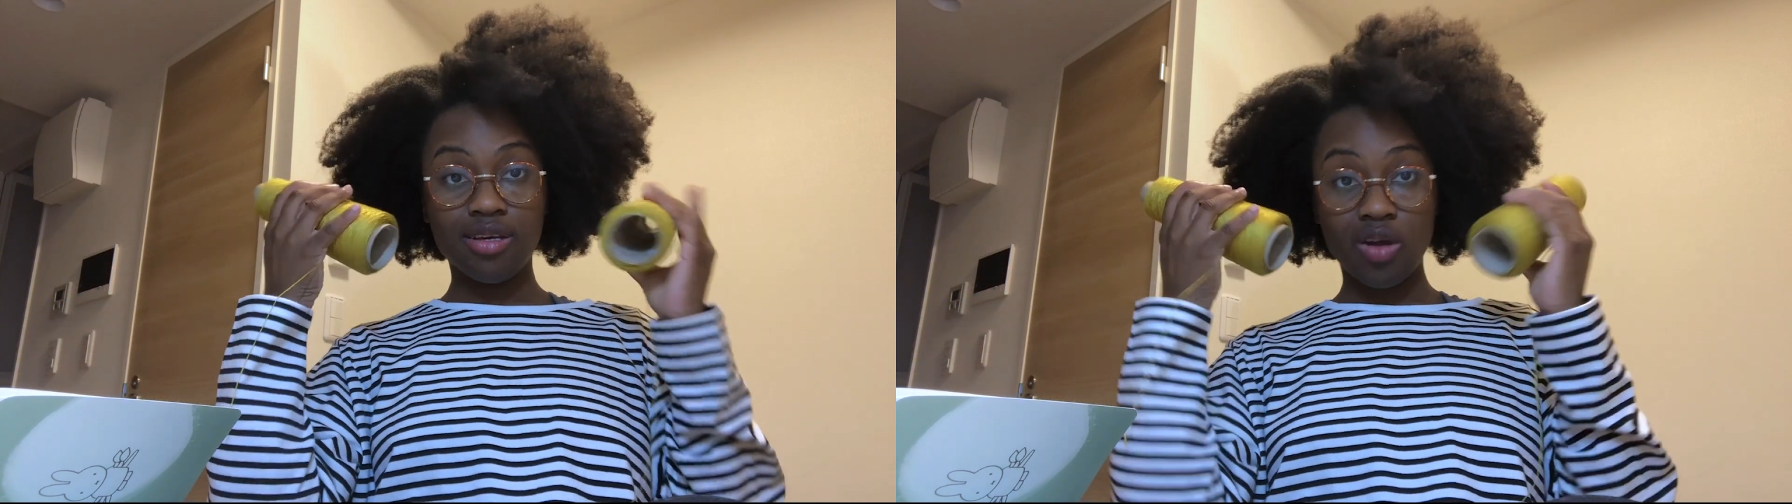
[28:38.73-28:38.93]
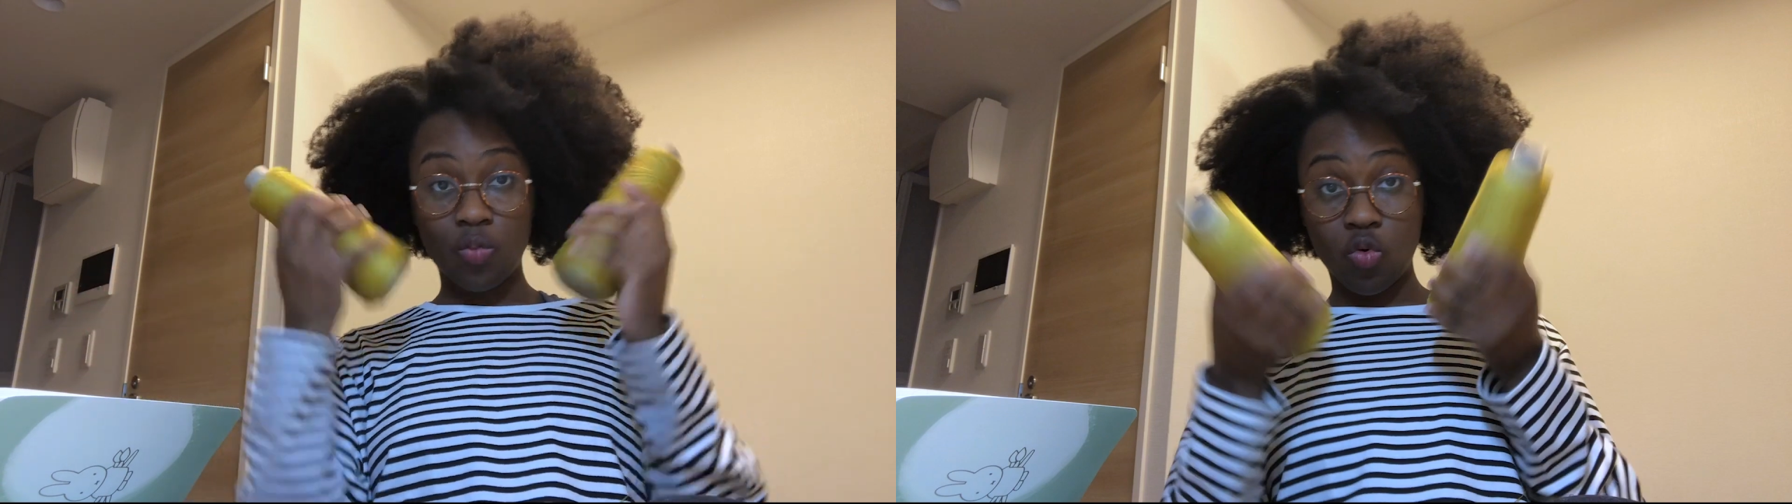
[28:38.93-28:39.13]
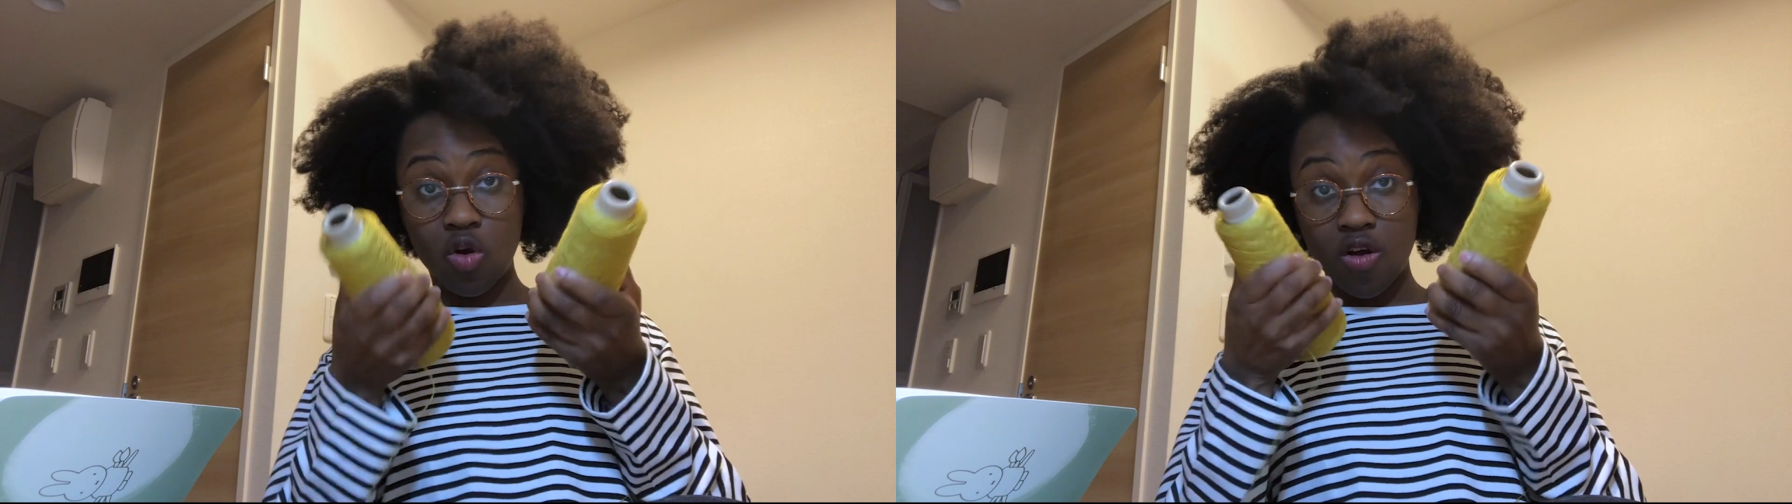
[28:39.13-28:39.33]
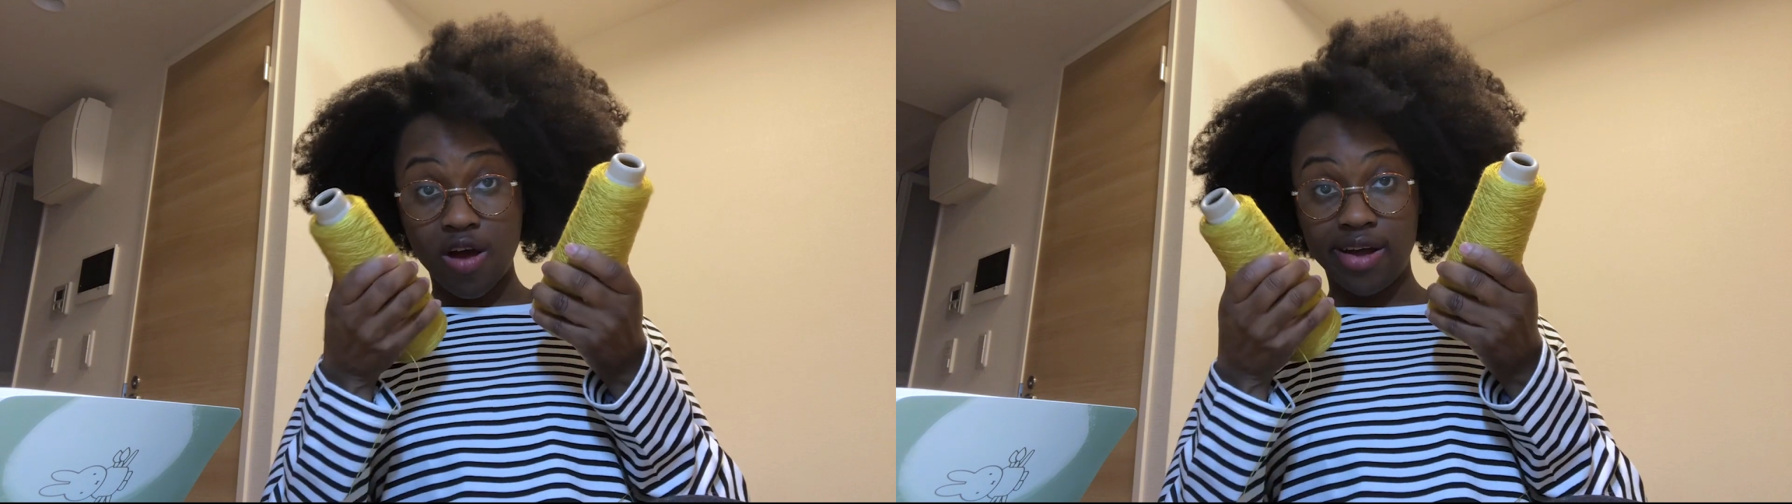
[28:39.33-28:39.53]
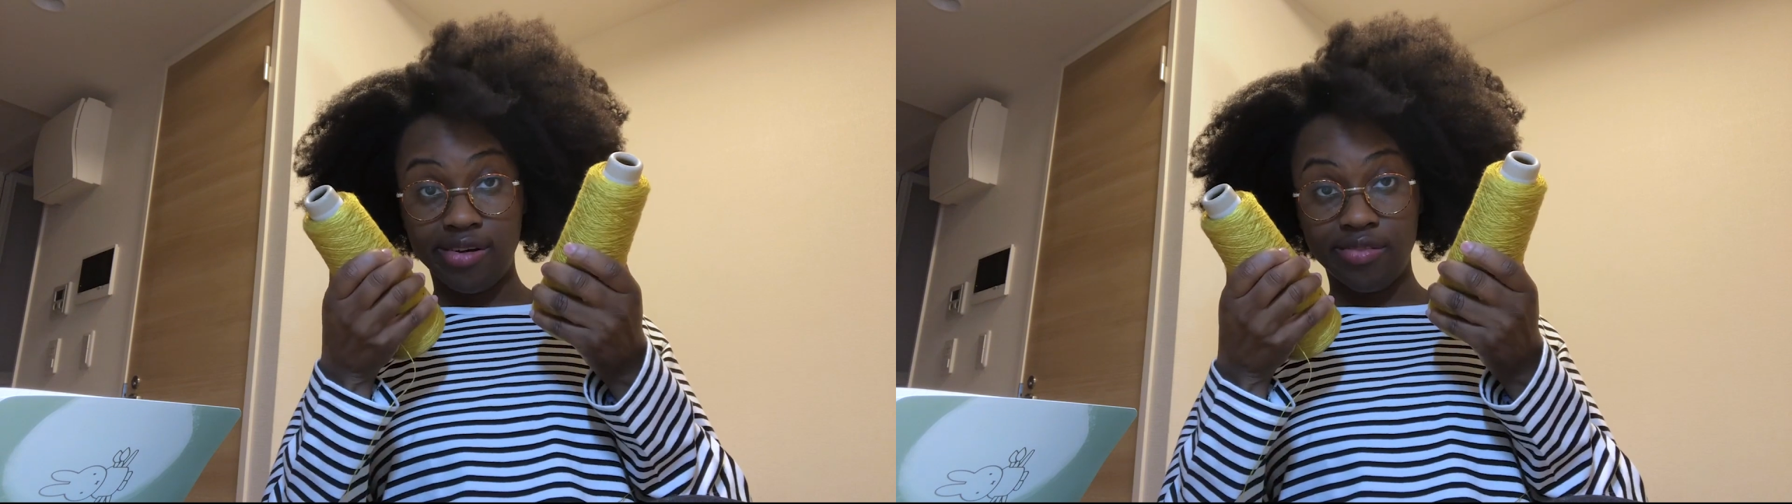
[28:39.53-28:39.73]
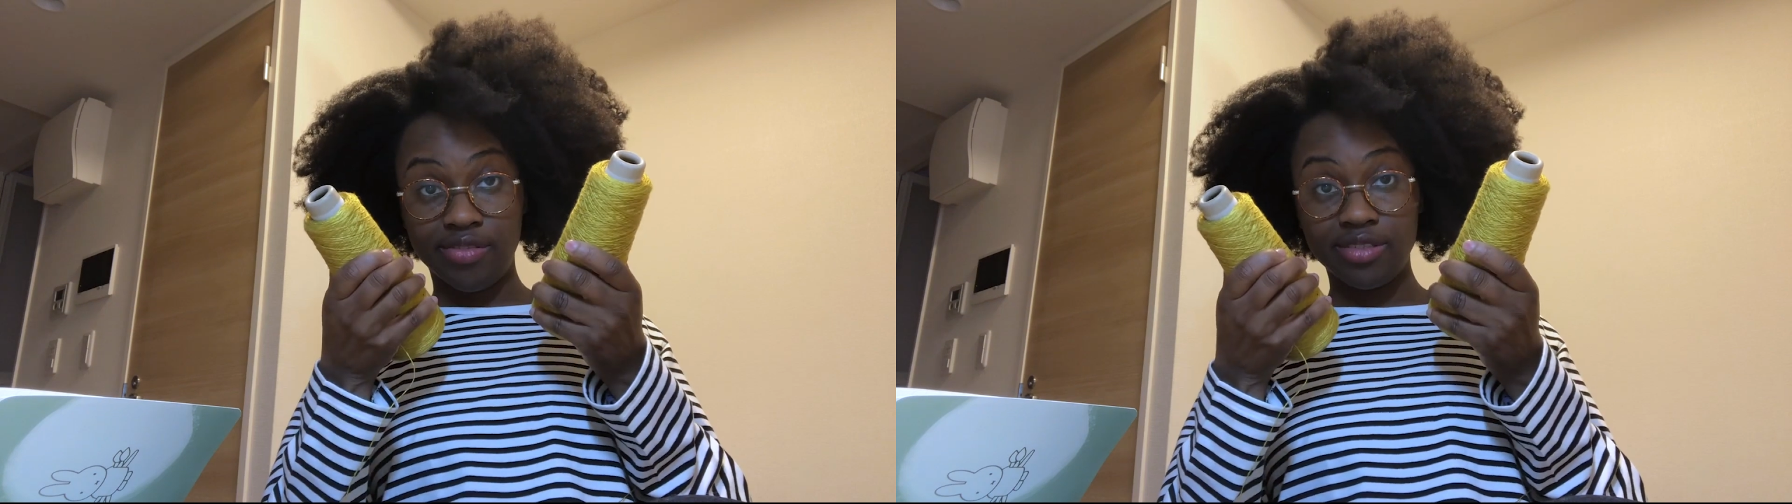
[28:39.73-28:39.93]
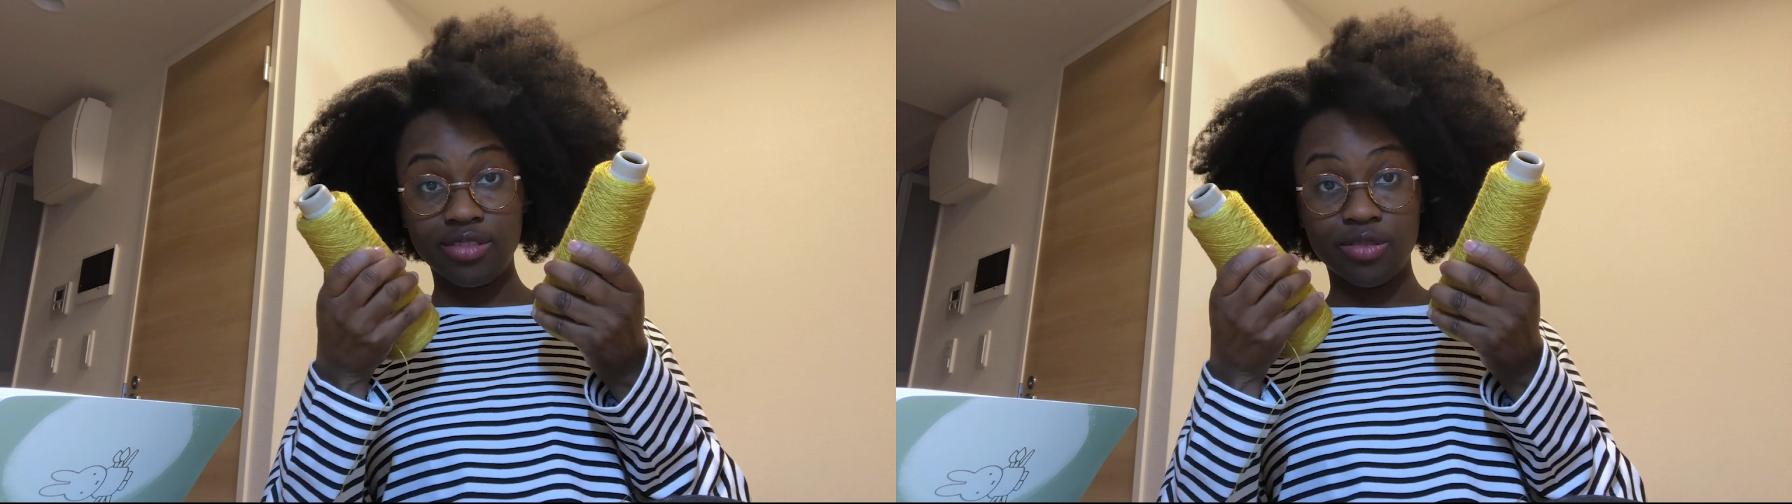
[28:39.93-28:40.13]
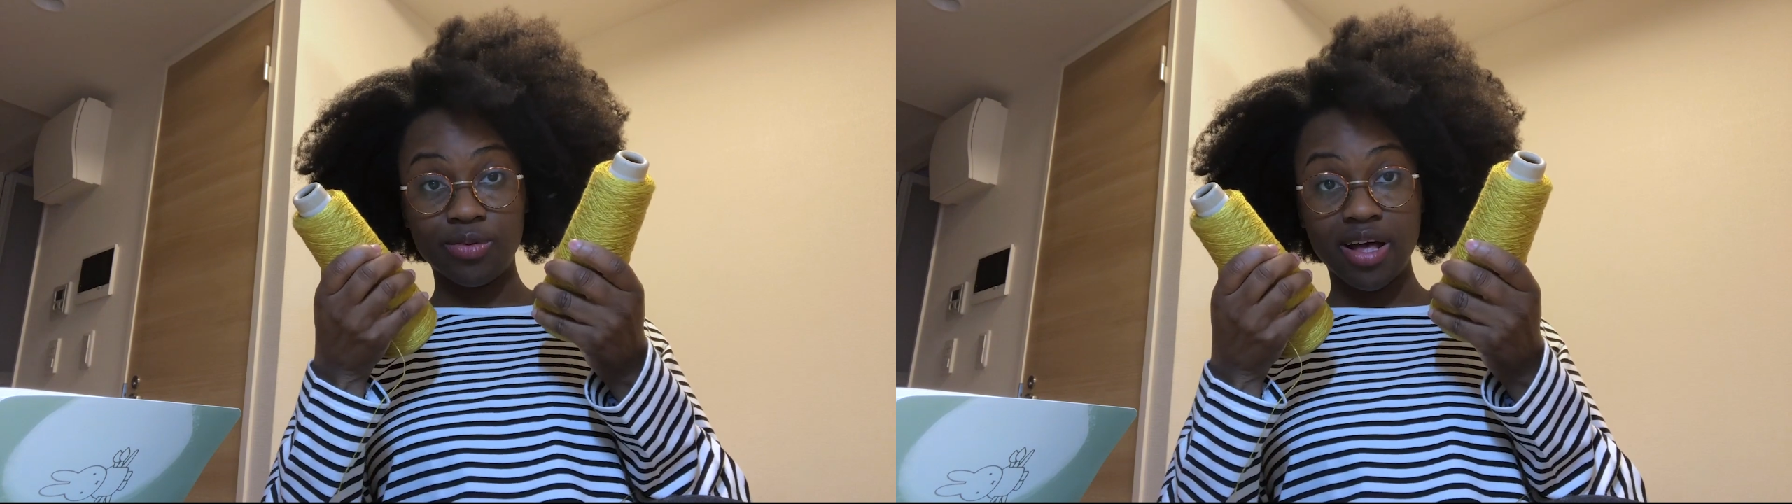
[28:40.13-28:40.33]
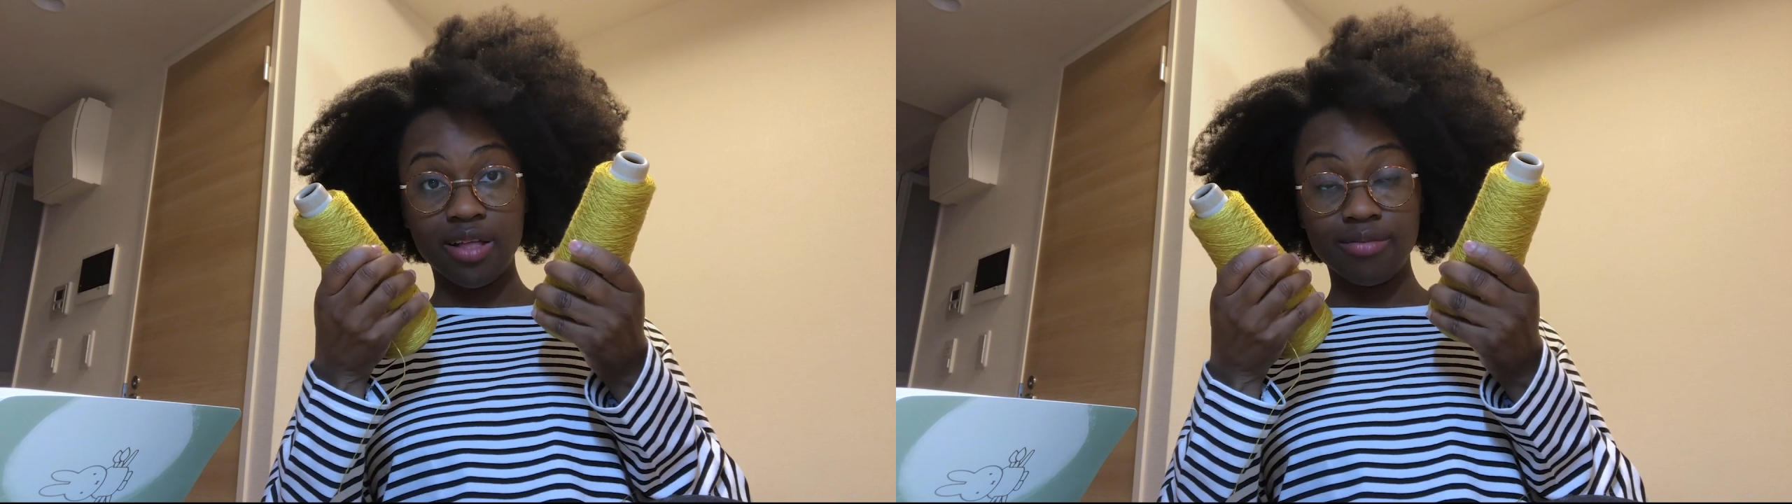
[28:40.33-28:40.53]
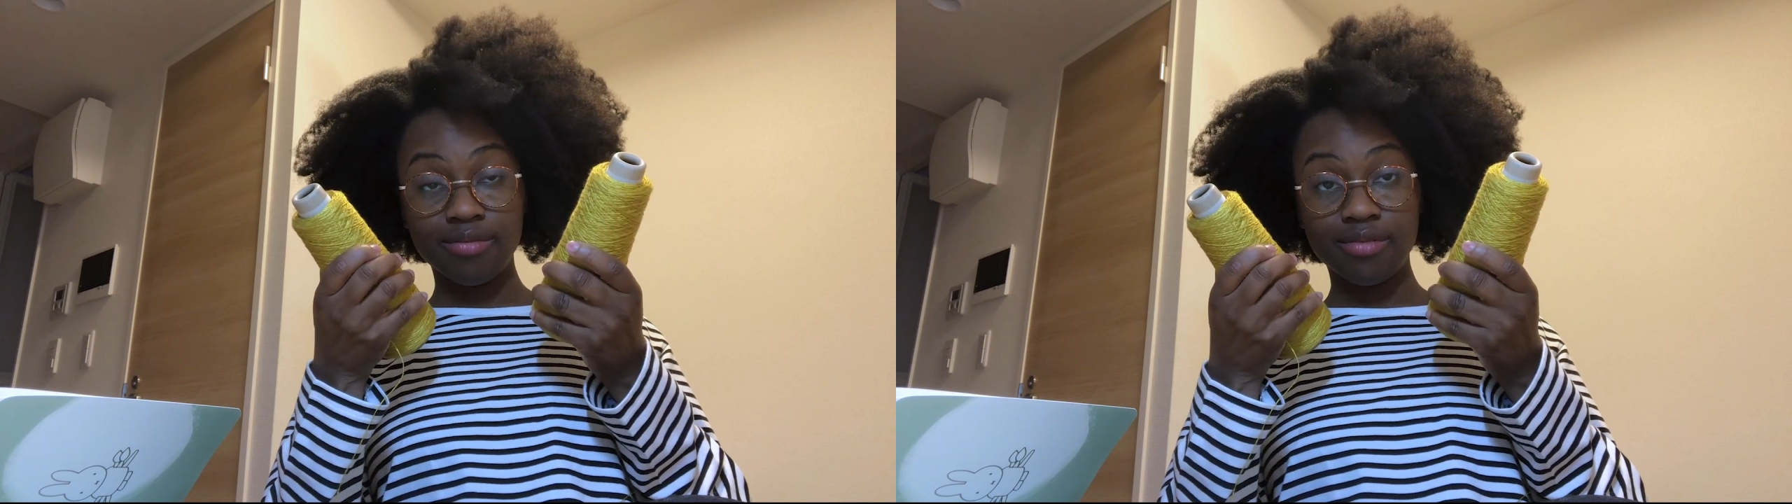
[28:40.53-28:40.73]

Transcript: a bra out of this as well,